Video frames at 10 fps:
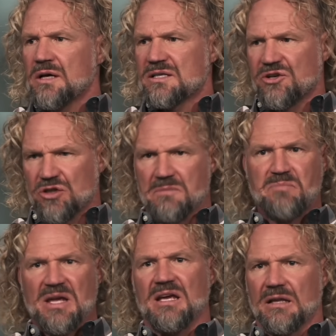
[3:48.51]
essentially
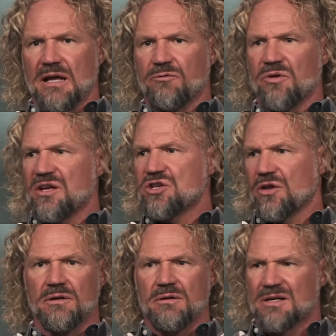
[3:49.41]
be in love with each
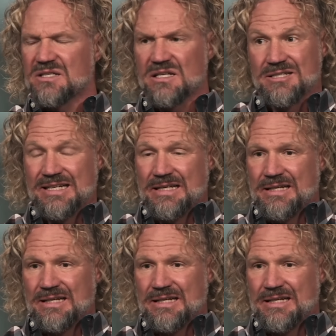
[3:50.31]
other because this